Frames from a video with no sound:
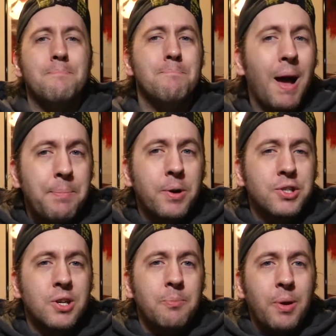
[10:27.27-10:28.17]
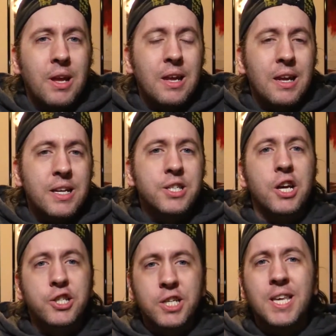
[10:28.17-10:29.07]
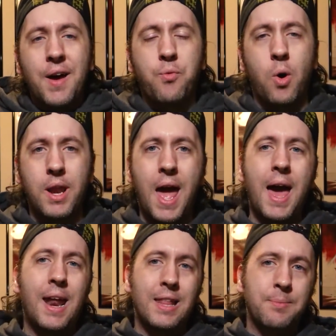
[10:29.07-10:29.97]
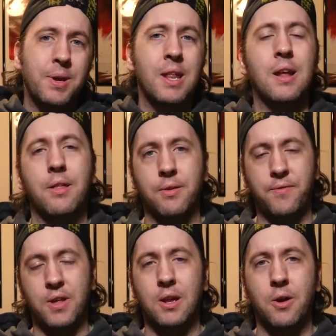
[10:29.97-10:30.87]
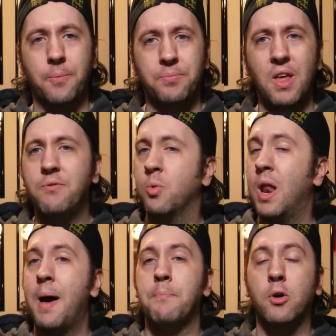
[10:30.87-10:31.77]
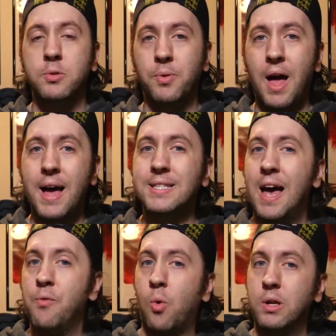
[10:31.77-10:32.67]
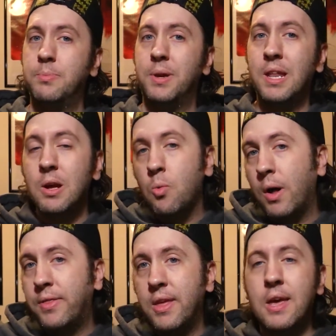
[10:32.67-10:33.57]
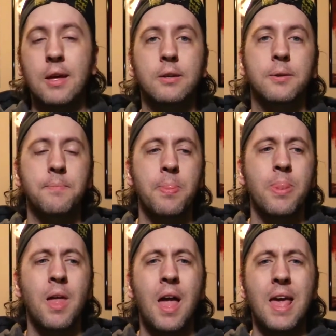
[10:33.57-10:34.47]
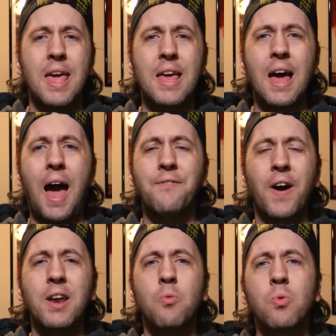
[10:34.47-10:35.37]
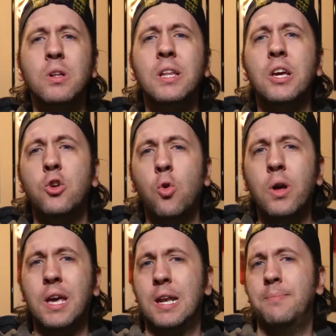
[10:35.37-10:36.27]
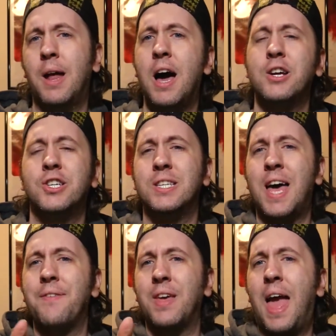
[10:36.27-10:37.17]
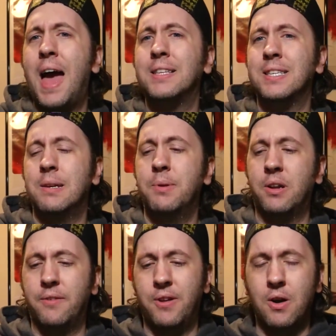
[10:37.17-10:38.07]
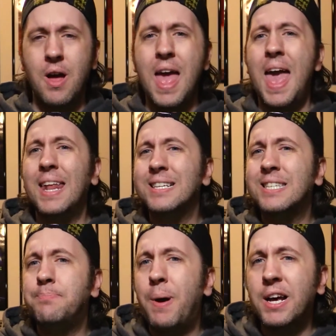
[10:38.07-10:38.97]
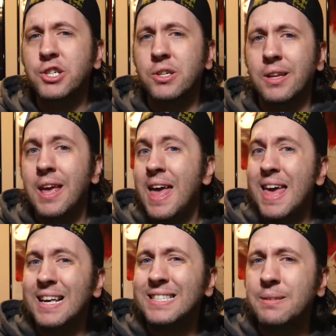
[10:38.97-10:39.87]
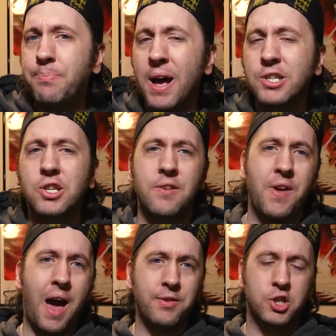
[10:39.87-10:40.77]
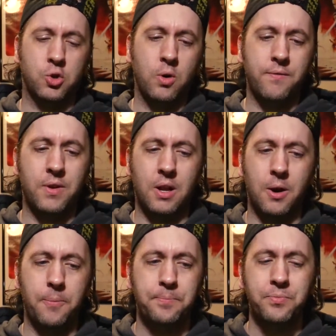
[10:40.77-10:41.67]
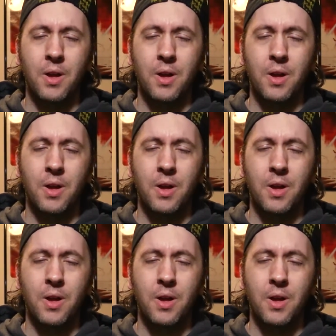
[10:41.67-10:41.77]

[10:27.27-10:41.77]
My personal opinion is just have one ad at the beginning of the video. If you want to have multiple ads, have one at the beginning, one at the end. I find it really annoying and obnoxious having ads in the middle of the video. And especially especially if you have a short video.